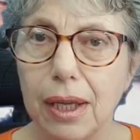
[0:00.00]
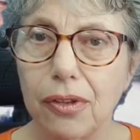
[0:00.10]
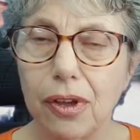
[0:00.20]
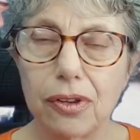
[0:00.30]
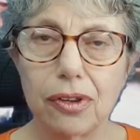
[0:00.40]

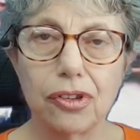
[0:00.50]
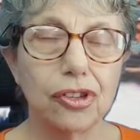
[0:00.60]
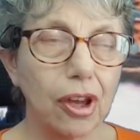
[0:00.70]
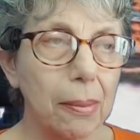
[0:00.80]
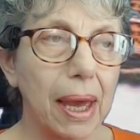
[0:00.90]
that
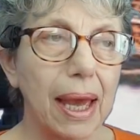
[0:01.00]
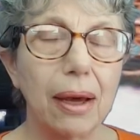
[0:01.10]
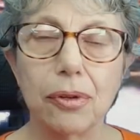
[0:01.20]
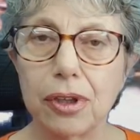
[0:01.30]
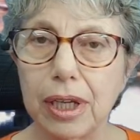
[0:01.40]

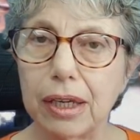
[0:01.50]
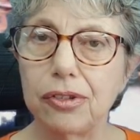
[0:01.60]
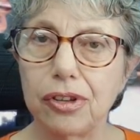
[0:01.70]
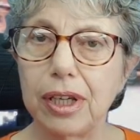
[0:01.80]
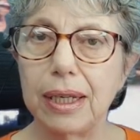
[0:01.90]
somehow the
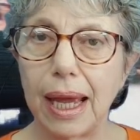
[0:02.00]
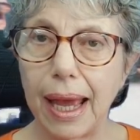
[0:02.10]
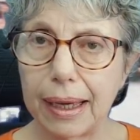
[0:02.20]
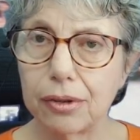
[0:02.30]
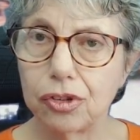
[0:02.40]
nicotine
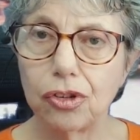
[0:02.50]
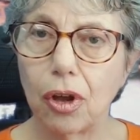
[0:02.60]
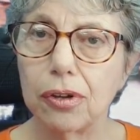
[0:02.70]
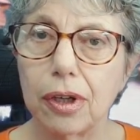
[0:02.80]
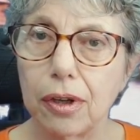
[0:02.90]
acts
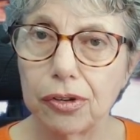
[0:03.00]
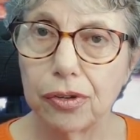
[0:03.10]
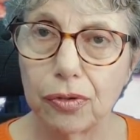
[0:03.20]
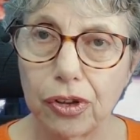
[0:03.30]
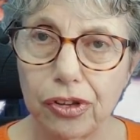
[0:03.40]
on a lot
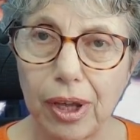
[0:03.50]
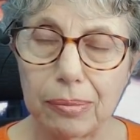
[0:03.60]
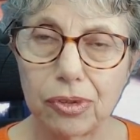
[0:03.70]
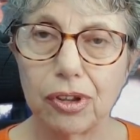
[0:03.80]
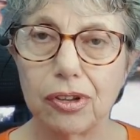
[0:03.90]
of
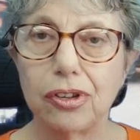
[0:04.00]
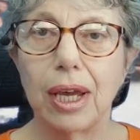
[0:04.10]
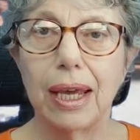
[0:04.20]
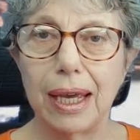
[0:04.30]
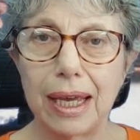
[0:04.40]
receptors
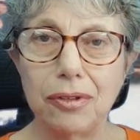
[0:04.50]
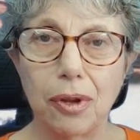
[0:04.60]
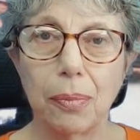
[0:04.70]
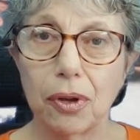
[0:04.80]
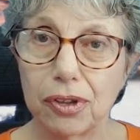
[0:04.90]
in the
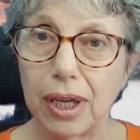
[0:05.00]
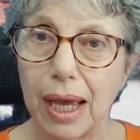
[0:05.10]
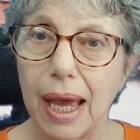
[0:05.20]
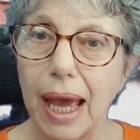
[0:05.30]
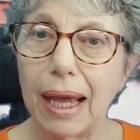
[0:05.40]
body
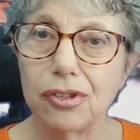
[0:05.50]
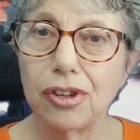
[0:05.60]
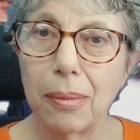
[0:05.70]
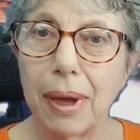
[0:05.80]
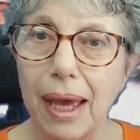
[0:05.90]
and
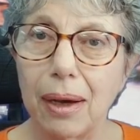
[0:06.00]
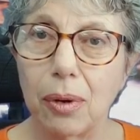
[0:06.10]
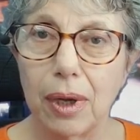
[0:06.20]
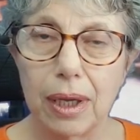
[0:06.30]
somehow